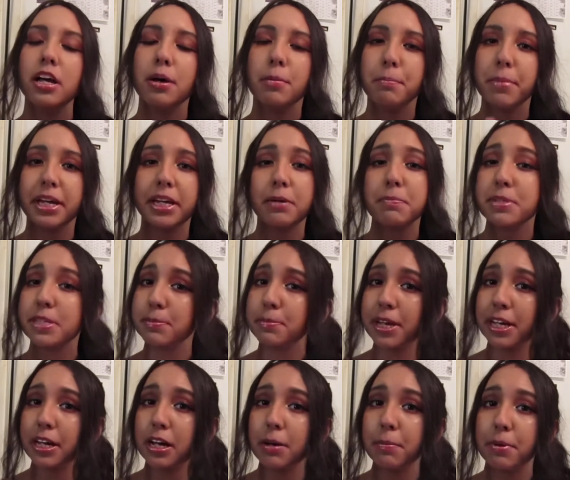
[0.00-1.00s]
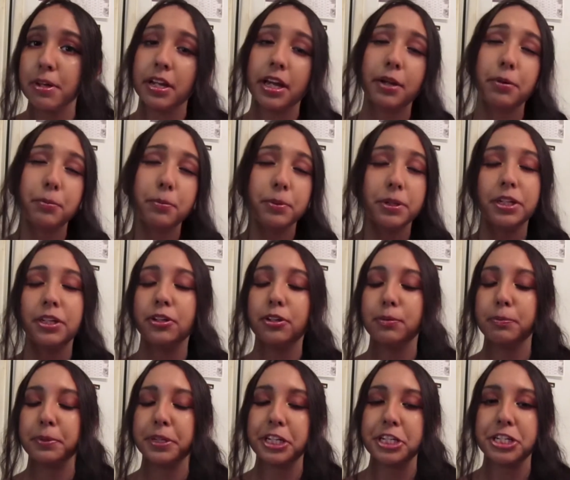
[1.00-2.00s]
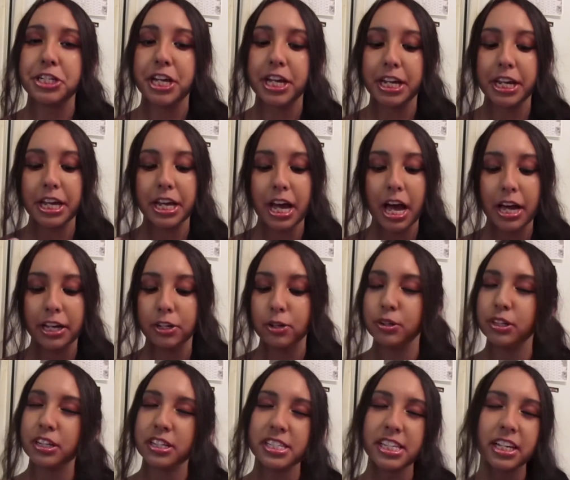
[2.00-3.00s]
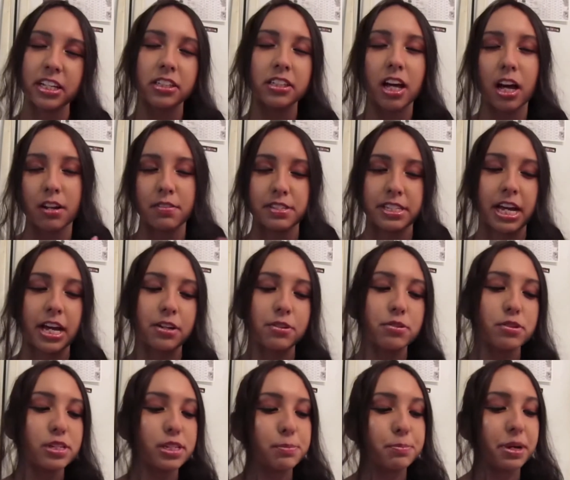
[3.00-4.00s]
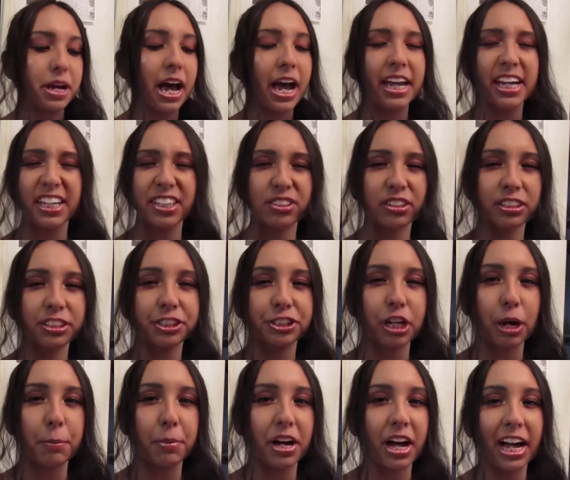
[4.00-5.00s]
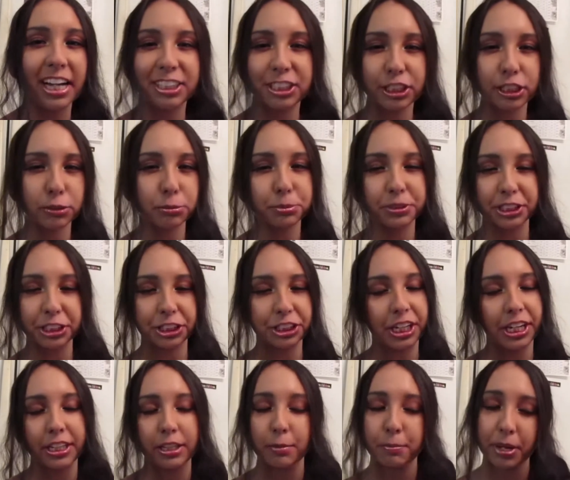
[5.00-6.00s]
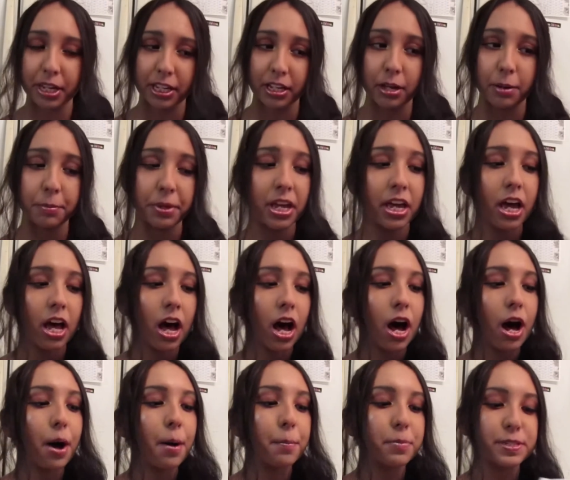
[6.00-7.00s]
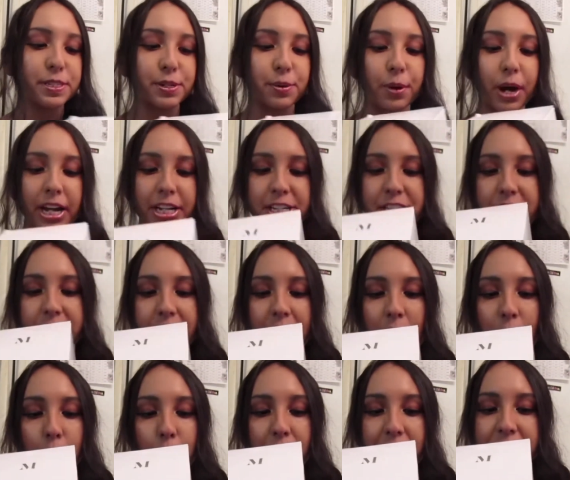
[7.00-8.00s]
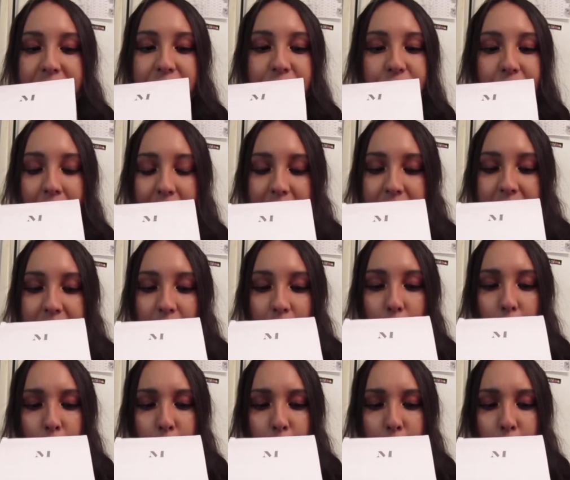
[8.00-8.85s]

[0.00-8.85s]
Makeup is makeup, and I really do appreciate it. I know there's like a lot of scandals, but I ignore the drama. I just appreciate the makeup. So I just can't wait to try this out.